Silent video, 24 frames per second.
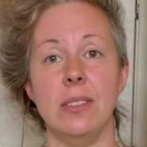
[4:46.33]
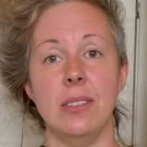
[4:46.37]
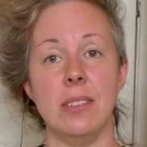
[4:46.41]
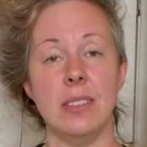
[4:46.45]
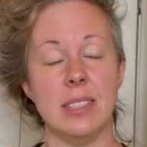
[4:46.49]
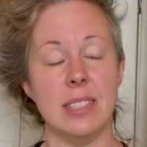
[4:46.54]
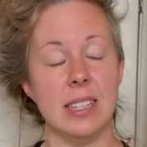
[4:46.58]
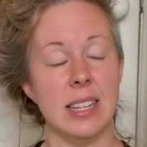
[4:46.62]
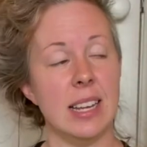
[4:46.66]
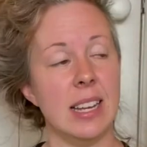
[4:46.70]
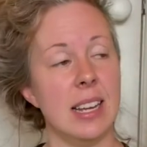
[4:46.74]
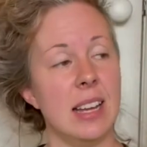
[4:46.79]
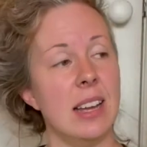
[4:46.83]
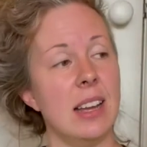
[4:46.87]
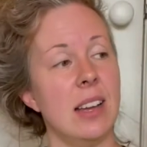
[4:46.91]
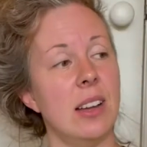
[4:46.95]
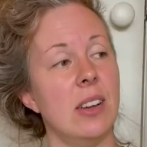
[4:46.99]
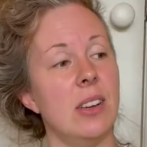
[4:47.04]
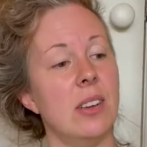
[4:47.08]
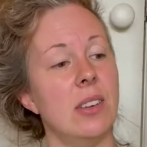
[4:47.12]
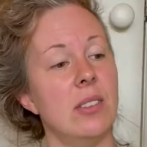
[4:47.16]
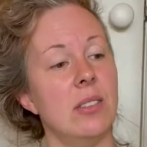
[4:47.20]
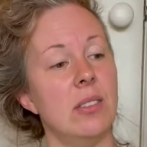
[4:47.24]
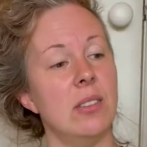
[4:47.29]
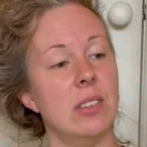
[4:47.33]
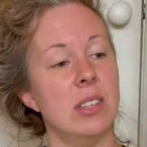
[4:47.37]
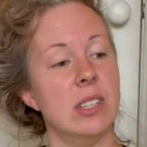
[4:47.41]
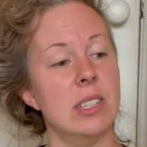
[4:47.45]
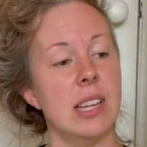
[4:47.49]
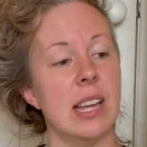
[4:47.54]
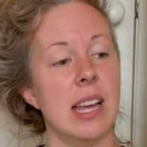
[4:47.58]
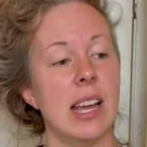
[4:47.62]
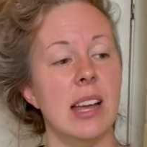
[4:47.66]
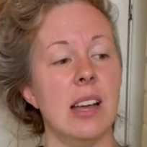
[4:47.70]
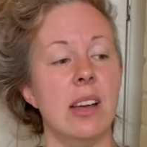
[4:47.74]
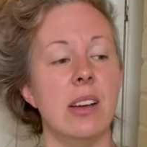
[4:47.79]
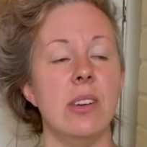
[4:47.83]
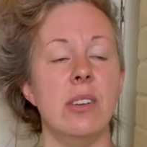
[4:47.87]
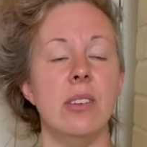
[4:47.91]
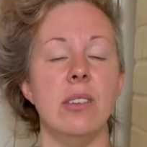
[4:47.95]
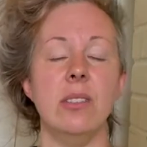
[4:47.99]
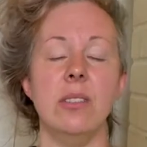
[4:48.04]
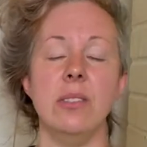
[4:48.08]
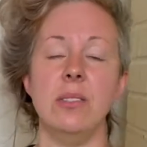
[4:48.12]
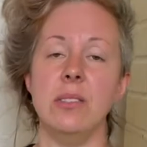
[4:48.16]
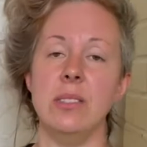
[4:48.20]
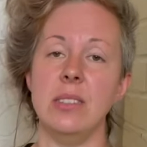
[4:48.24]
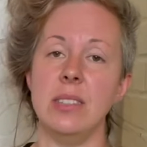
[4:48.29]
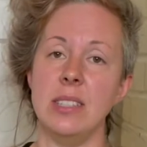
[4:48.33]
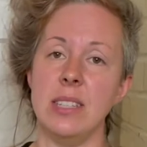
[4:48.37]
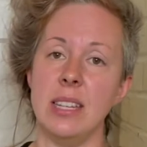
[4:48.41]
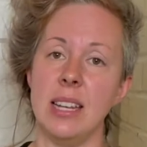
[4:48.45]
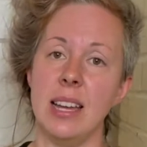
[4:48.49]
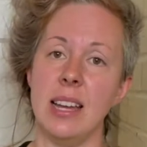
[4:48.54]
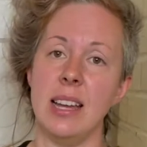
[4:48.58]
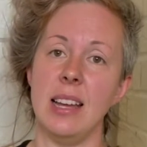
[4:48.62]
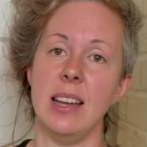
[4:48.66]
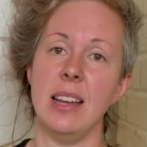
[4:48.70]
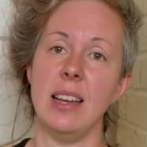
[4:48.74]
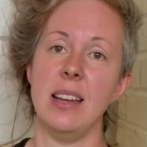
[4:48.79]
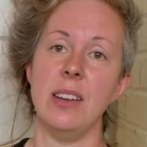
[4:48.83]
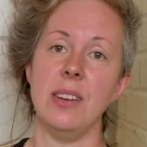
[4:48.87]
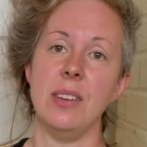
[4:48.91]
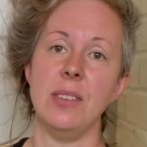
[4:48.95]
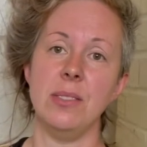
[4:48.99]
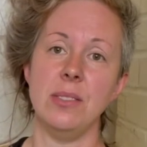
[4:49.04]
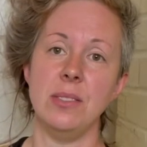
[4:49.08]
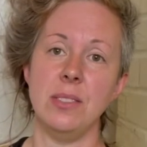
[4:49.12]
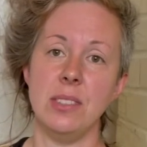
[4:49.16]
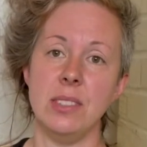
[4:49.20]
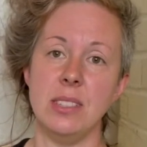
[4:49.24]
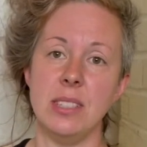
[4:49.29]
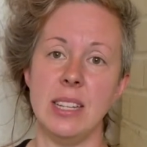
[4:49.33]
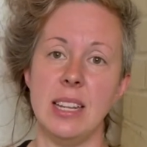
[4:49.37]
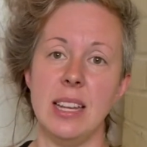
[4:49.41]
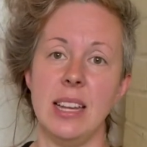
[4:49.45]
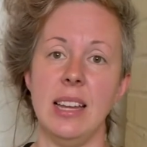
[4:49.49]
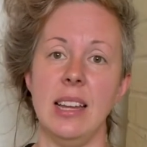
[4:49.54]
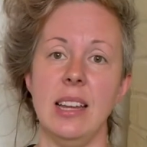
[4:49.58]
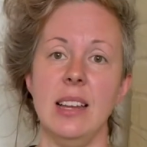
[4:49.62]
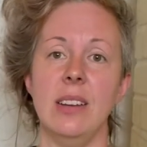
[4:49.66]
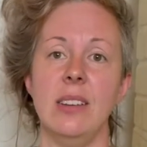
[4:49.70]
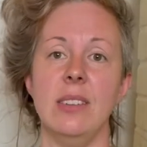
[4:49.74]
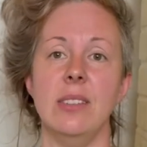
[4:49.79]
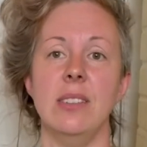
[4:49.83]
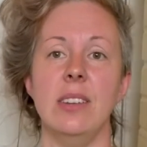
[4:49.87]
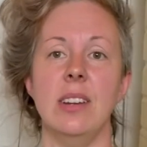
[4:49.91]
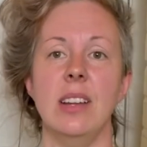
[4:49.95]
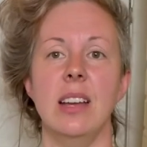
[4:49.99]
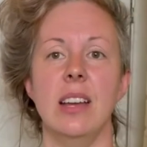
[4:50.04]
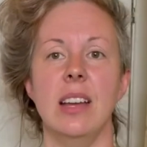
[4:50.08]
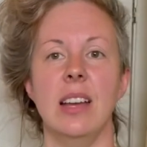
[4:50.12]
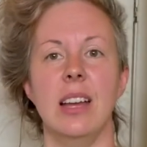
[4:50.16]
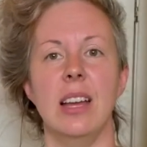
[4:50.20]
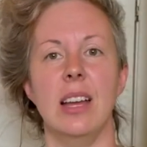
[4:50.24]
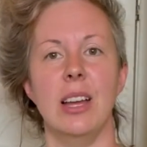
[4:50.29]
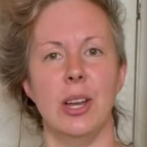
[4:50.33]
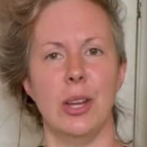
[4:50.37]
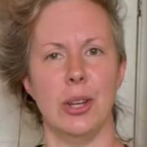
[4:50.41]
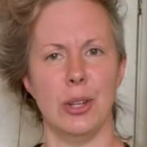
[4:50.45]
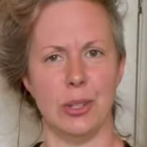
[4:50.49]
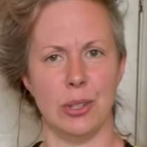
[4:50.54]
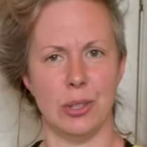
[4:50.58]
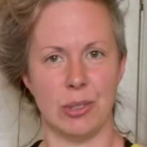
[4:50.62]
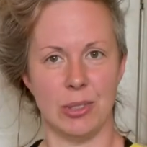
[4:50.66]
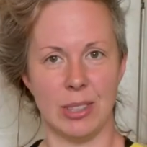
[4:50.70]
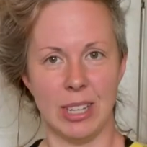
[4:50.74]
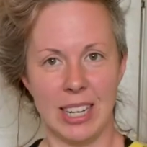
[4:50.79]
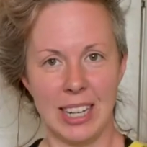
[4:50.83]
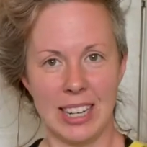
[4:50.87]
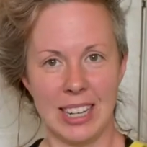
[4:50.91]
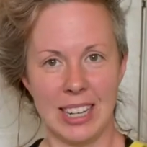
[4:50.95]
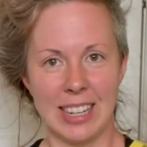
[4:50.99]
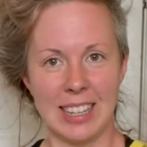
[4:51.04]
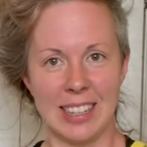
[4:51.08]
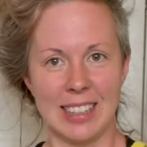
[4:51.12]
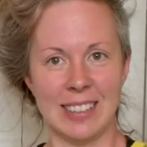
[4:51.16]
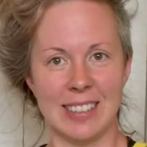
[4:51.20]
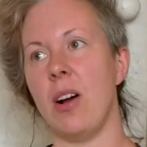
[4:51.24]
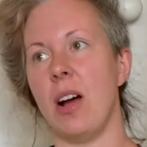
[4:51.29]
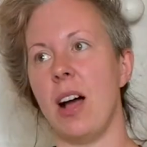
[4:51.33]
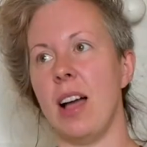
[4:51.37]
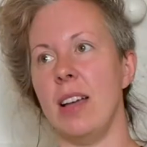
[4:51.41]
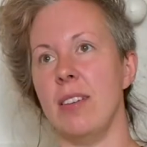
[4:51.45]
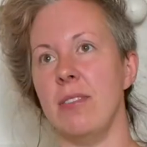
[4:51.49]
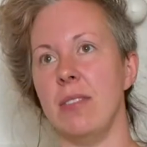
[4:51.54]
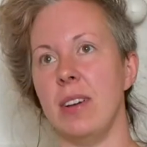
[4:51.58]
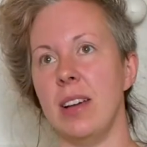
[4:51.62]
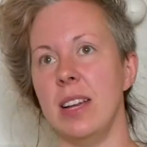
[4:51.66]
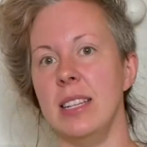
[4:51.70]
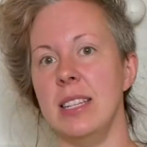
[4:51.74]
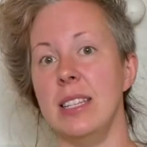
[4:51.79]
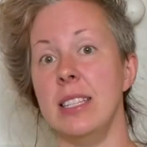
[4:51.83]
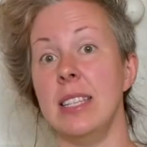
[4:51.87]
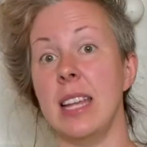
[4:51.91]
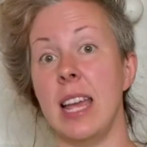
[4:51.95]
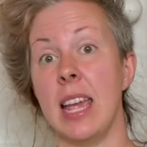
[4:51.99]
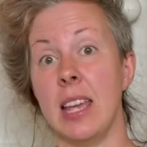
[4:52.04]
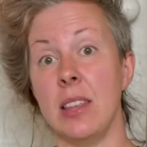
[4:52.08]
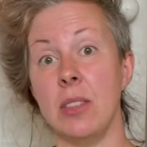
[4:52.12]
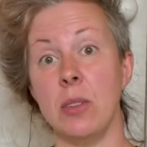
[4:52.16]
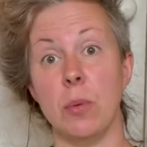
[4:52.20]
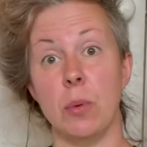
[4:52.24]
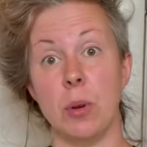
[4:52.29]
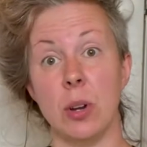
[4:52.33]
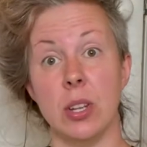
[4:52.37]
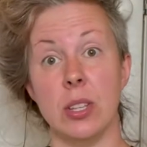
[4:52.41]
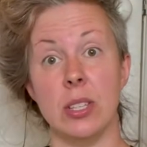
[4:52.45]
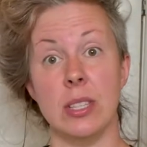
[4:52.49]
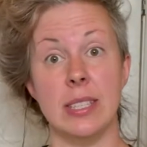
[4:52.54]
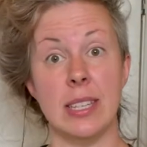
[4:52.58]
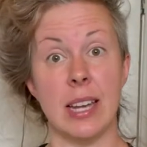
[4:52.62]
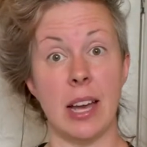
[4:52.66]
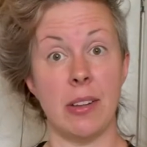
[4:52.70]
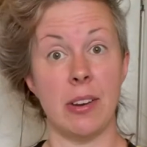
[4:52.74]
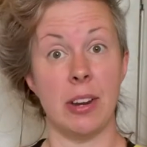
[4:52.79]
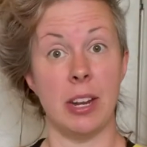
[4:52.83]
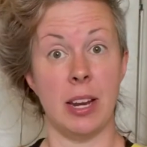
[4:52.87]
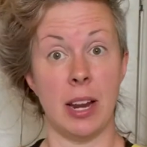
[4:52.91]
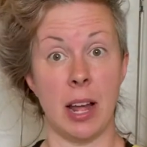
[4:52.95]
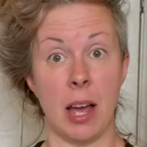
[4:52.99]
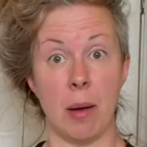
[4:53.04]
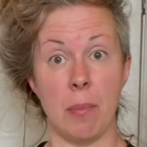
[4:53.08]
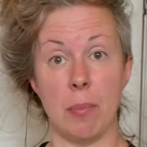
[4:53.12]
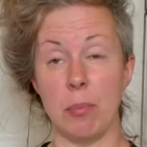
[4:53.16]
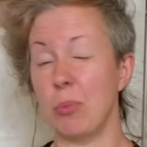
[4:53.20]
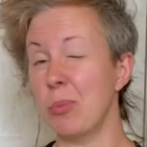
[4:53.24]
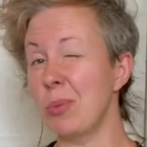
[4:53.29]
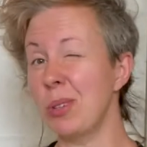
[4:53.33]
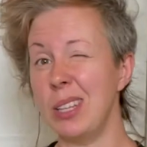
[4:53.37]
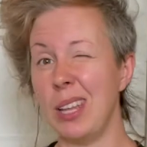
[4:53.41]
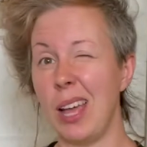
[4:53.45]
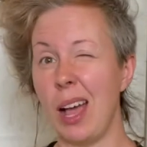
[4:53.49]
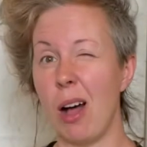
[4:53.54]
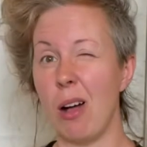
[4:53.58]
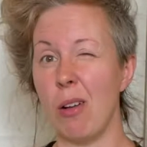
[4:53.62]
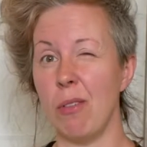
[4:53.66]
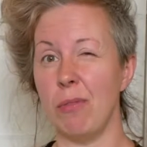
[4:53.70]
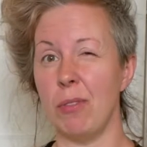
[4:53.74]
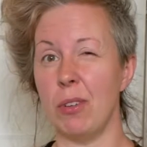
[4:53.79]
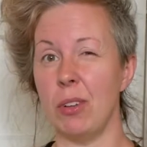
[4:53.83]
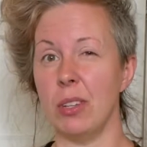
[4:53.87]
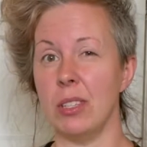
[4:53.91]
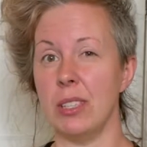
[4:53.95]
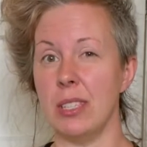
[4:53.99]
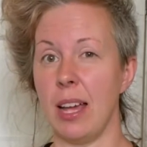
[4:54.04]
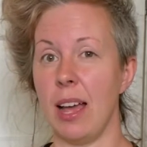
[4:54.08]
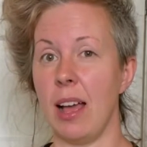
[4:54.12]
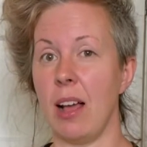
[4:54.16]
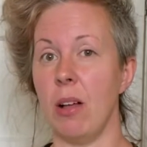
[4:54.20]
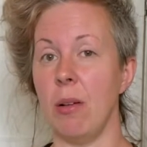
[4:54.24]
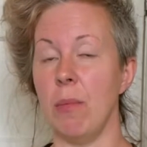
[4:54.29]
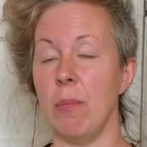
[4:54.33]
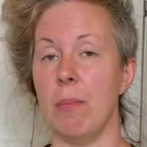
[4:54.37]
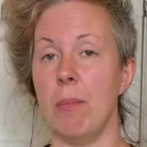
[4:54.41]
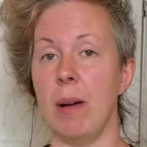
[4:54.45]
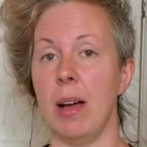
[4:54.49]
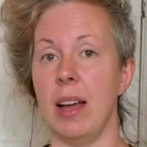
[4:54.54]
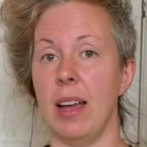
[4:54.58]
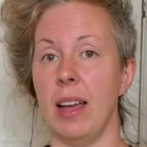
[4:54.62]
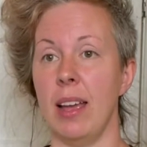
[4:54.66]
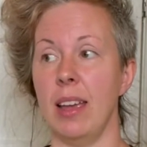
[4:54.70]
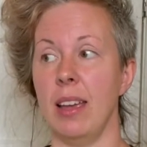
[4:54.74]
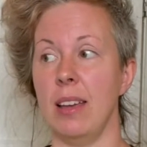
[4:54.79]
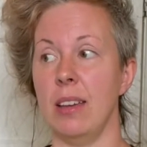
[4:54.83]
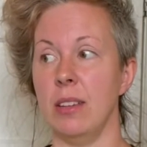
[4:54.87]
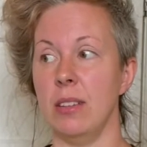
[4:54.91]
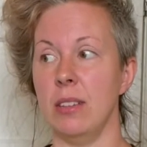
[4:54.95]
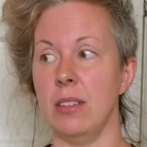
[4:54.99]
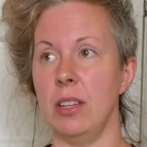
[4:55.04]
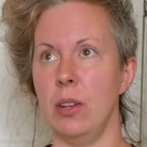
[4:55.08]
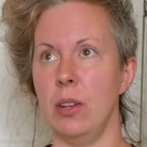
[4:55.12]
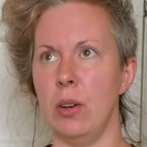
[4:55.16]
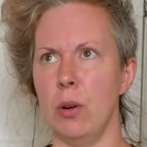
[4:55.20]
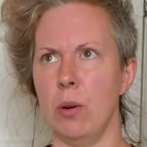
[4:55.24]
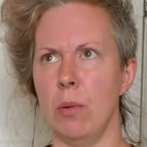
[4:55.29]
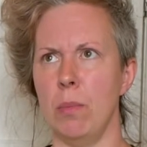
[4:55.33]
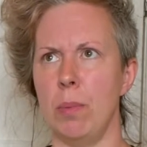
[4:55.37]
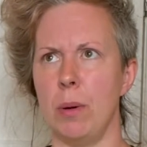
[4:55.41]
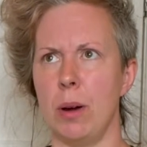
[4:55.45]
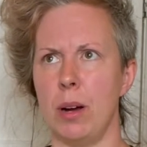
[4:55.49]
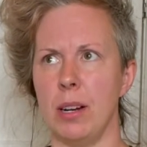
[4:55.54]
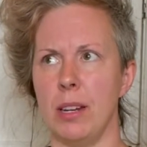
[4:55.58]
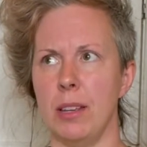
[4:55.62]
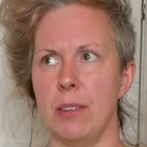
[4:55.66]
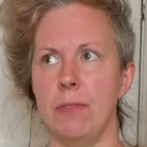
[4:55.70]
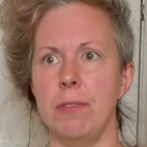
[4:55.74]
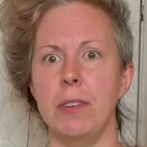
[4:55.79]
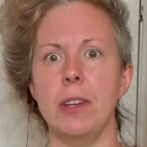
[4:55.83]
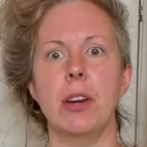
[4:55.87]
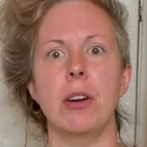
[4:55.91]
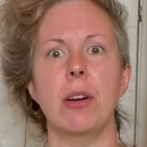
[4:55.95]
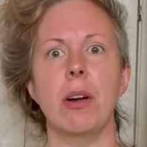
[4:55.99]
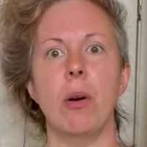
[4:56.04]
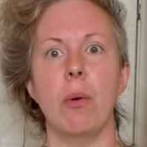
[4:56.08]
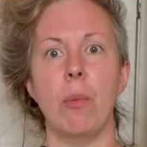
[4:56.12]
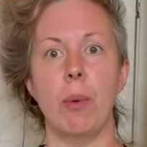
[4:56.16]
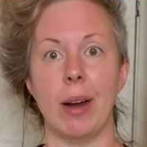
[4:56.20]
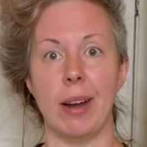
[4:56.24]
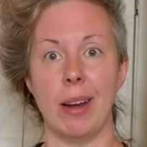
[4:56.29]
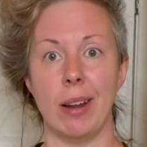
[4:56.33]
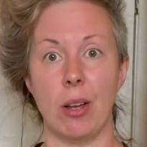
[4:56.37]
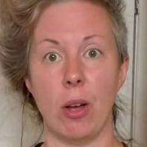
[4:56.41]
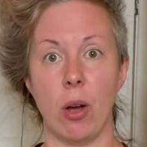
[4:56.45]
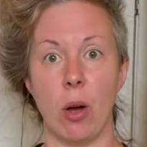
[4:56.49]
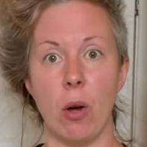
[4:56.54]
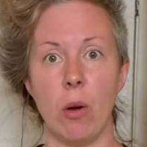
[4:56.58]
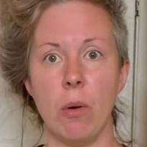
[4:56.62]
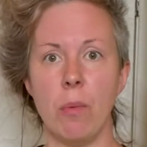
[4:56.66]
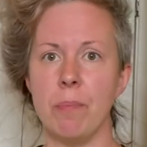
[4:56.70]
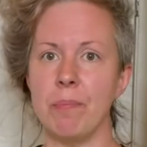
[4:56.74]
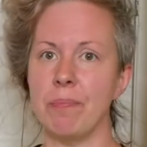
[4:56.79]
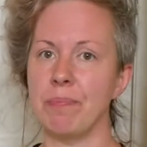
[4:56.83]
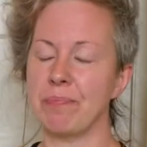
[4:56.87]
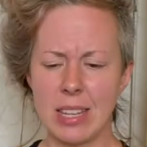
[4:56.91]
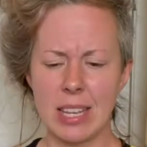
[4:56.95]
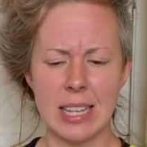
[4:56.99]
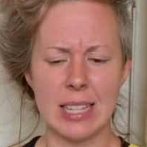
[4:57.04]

down, down, down, down. Great. I find saying the words down and up really helpful to help my, body figure out where to go.